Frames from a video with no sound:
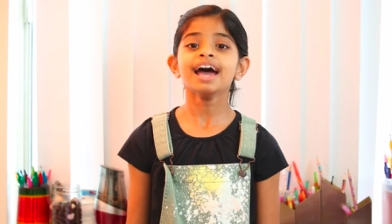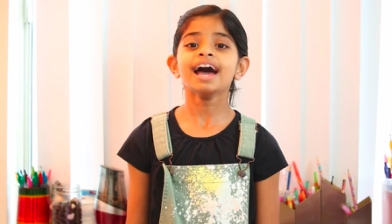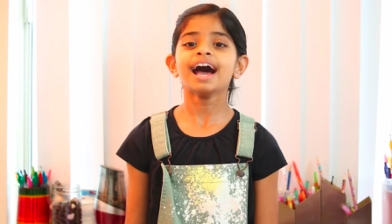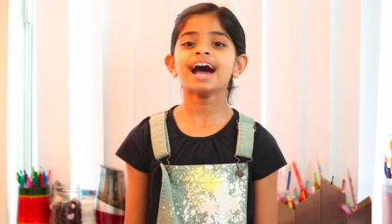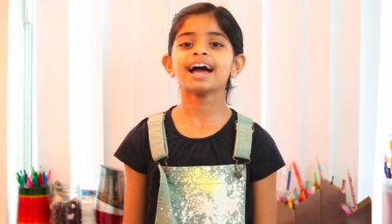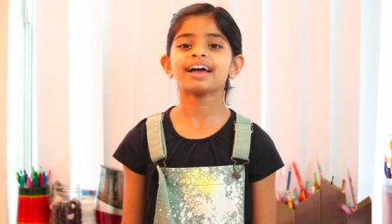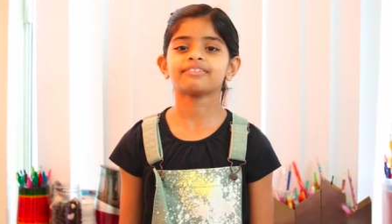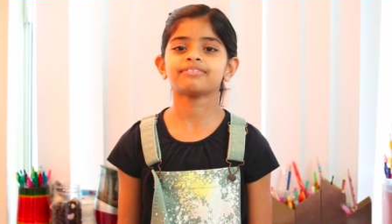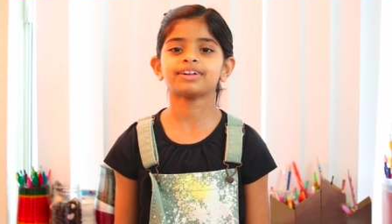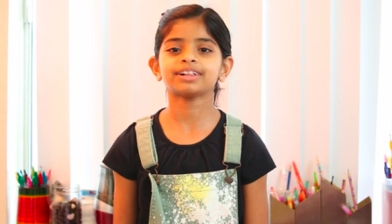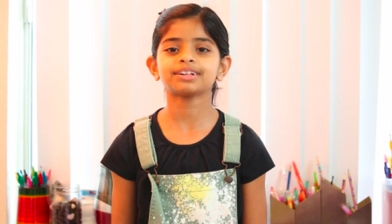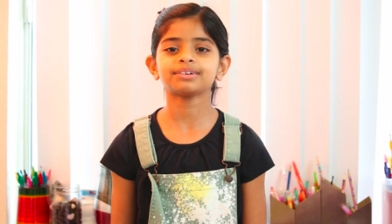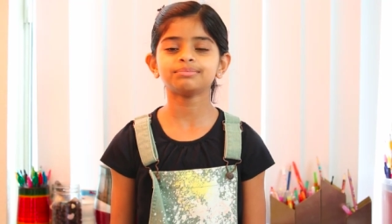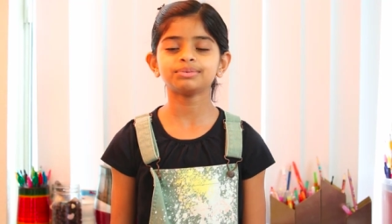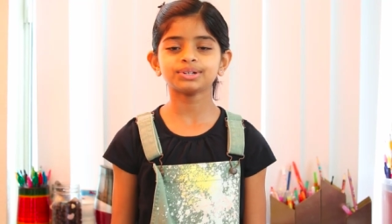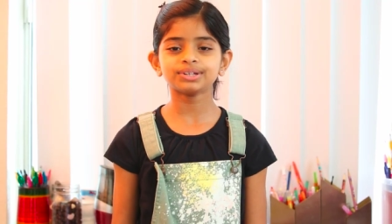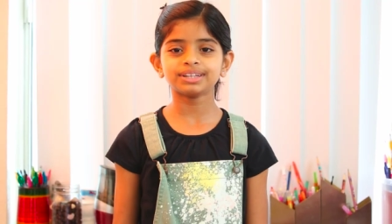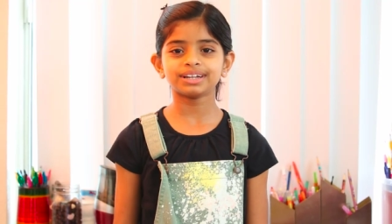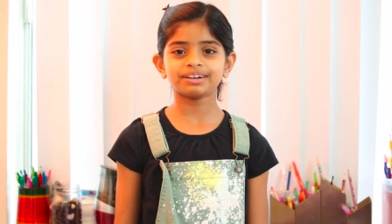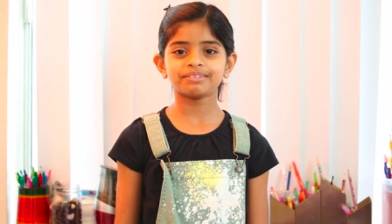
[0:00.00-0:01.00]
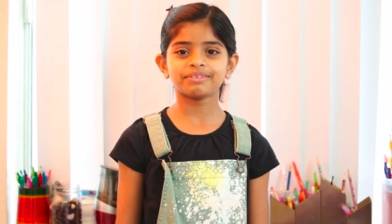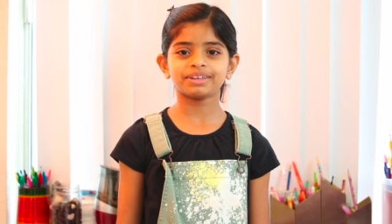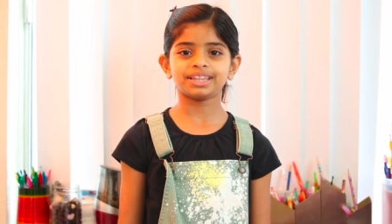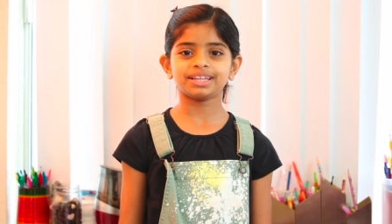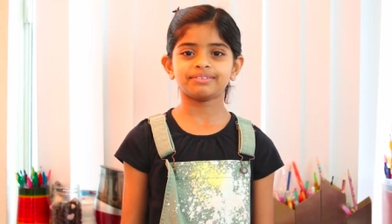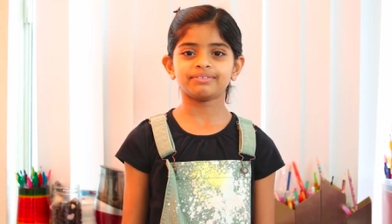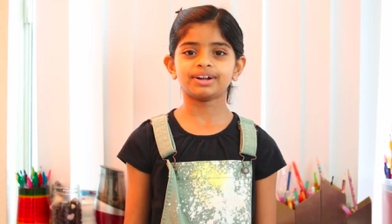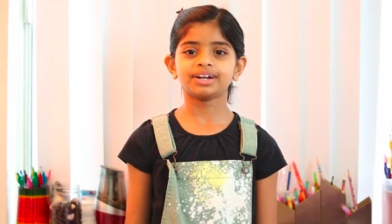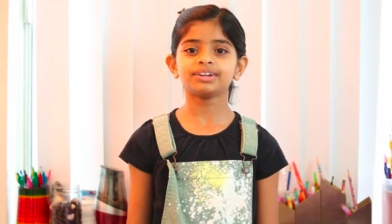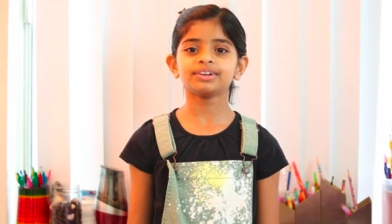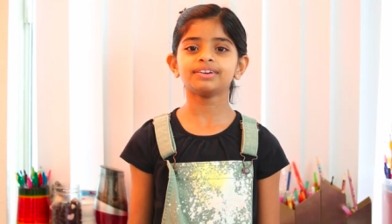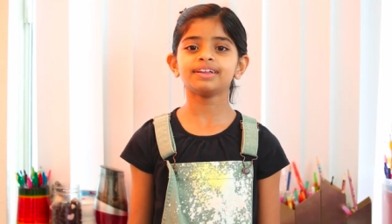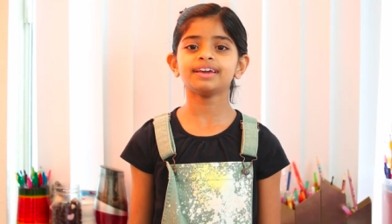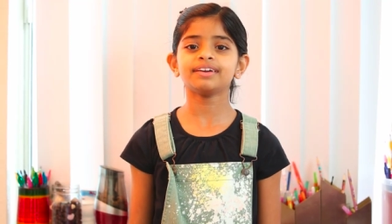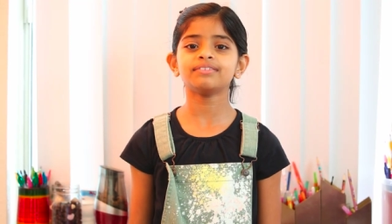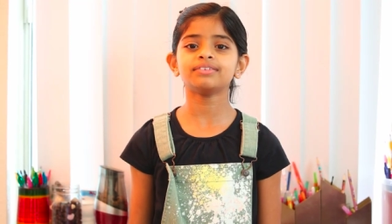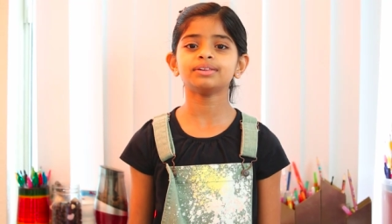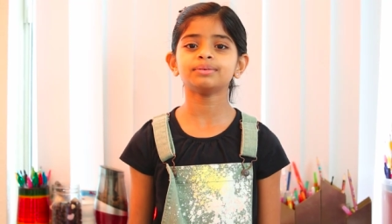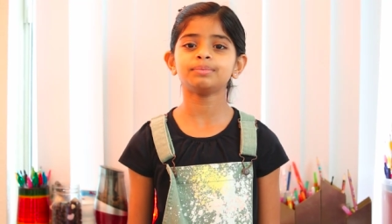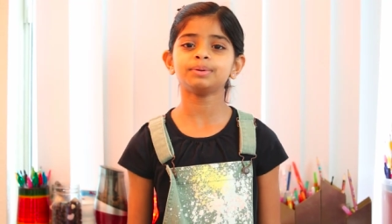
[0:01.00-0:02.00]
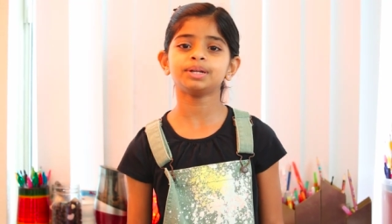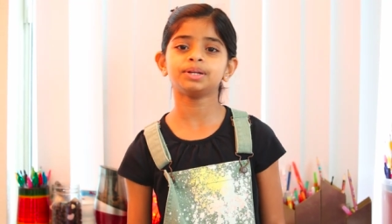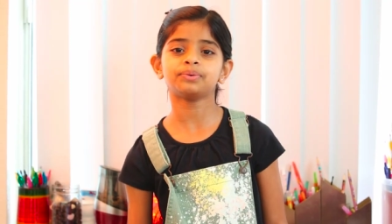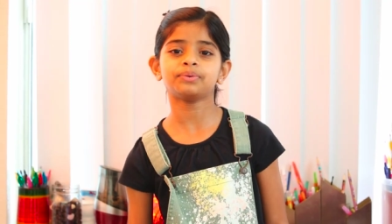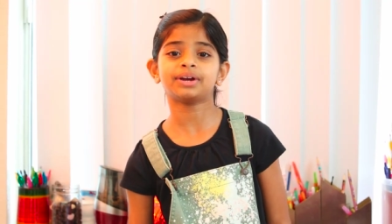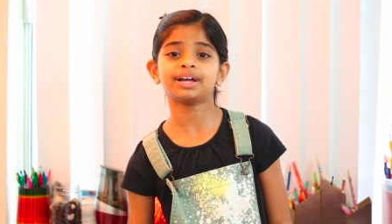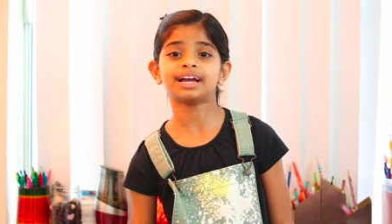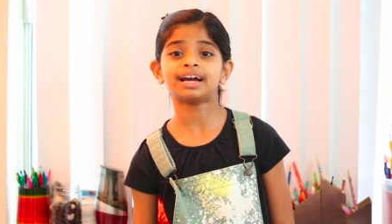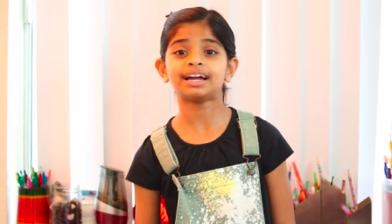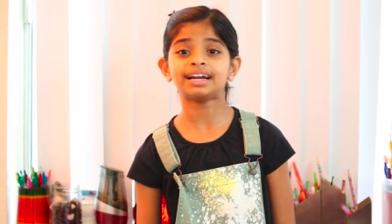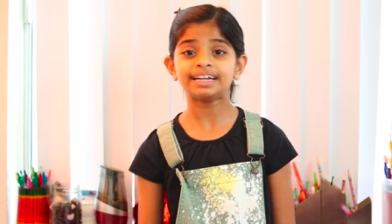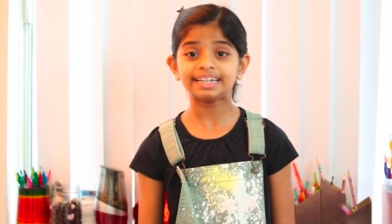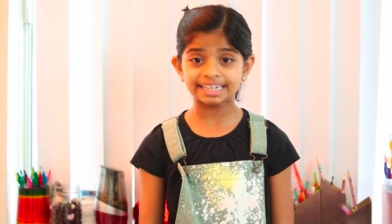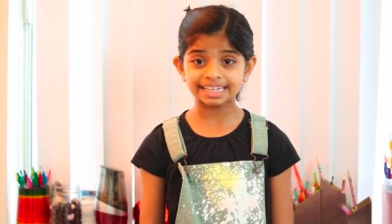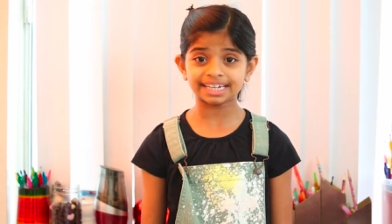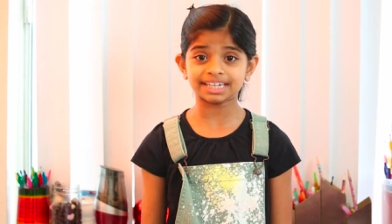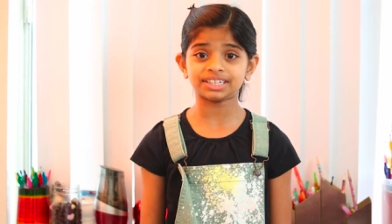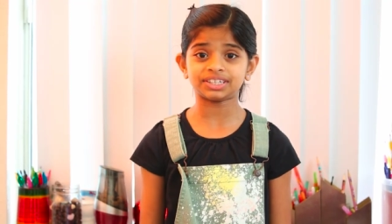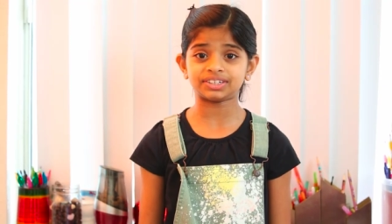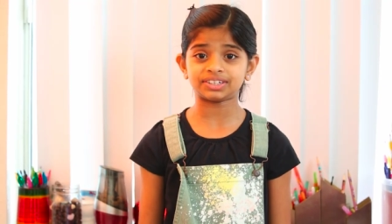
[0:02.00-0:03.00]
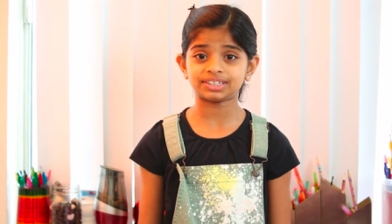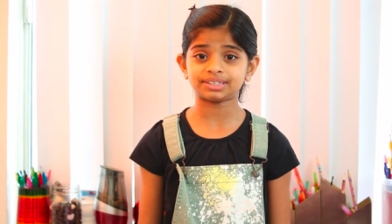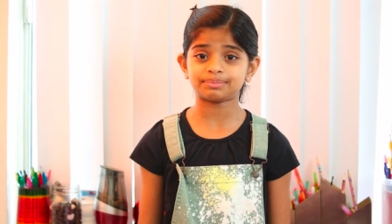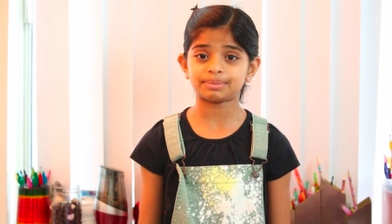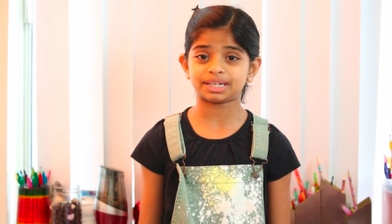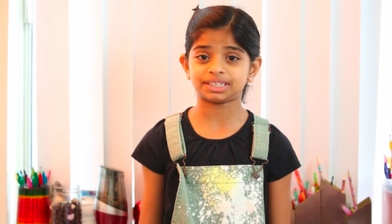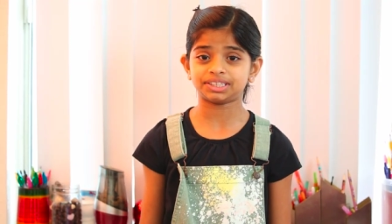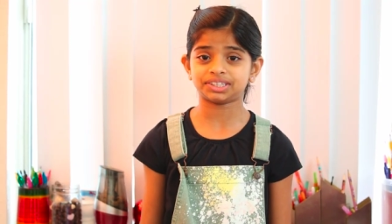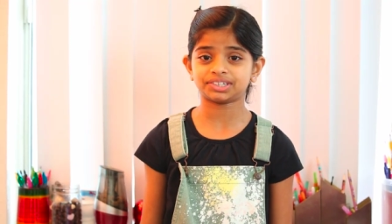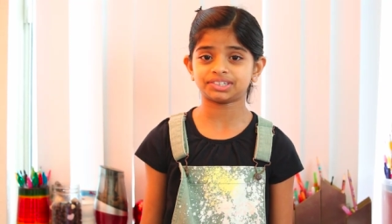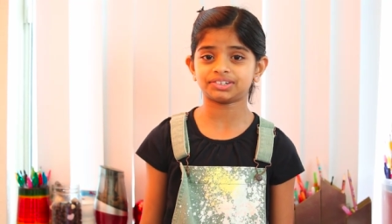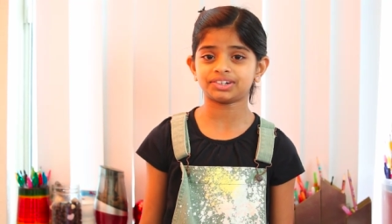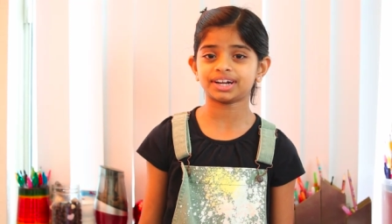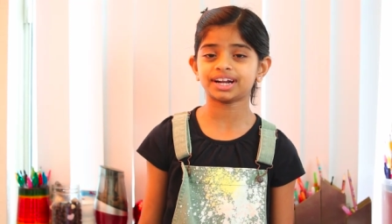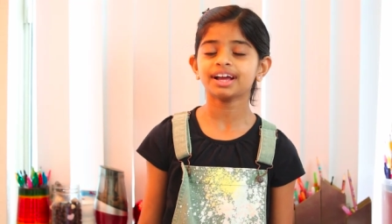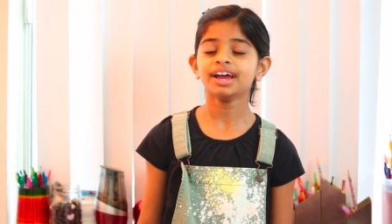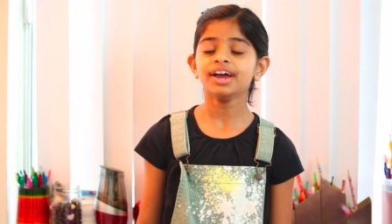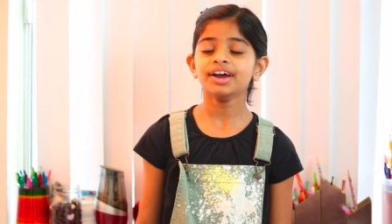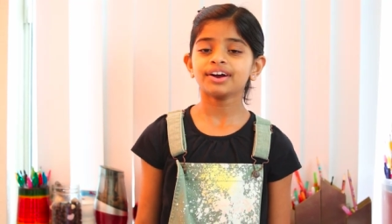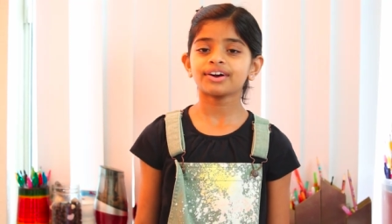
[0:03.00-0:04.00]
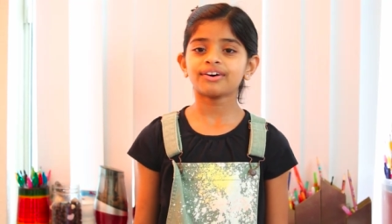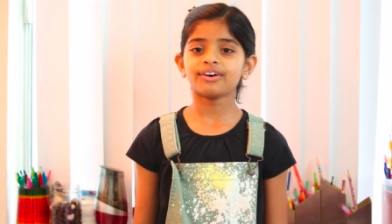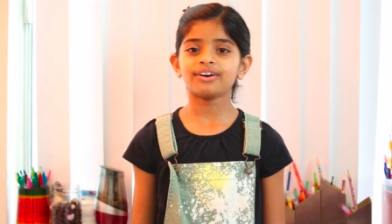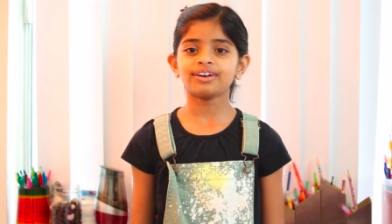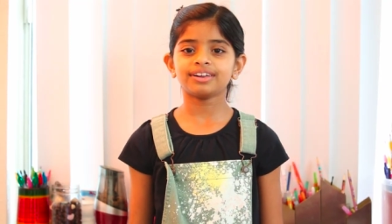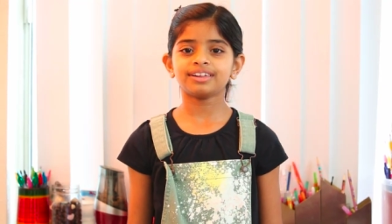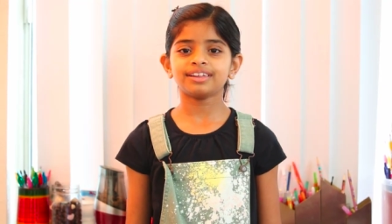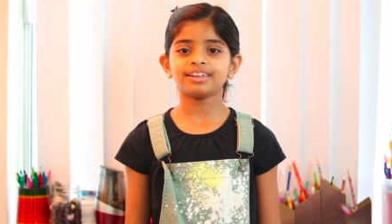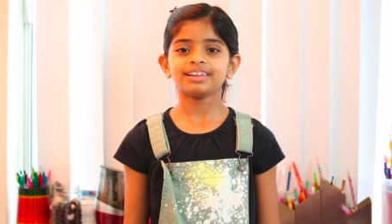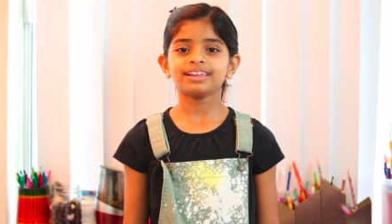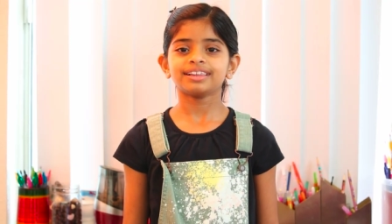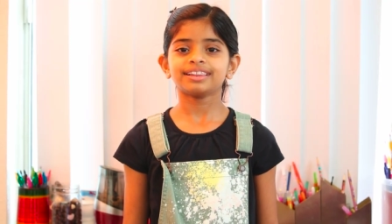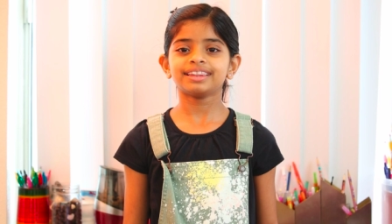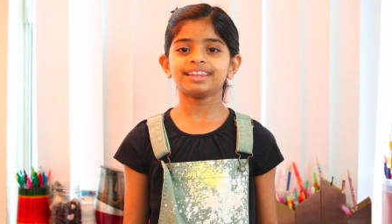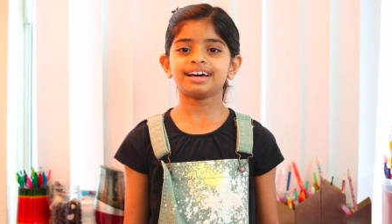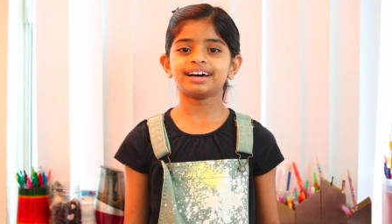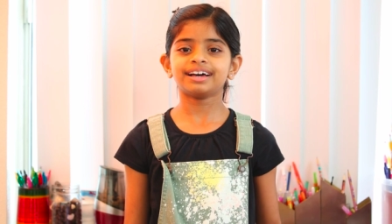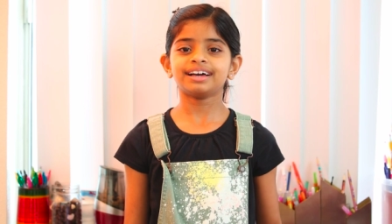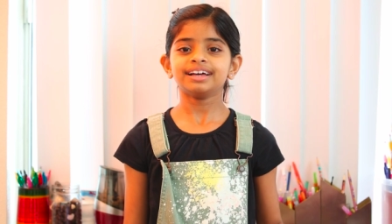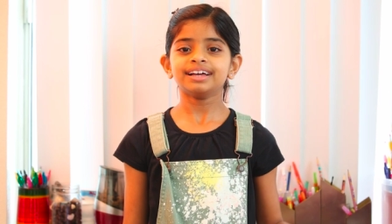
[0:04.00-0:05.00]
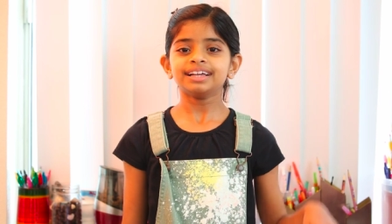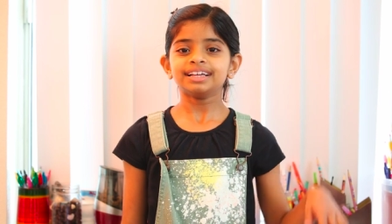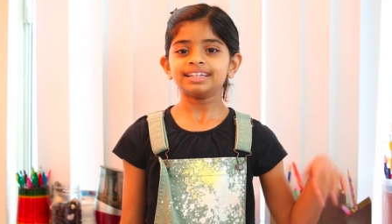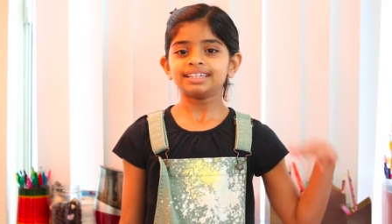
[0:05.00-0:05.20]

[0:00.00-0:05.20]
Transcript: Hi, welcome to Learn with Diva. Today we'll be doing a dangerous magic trick called the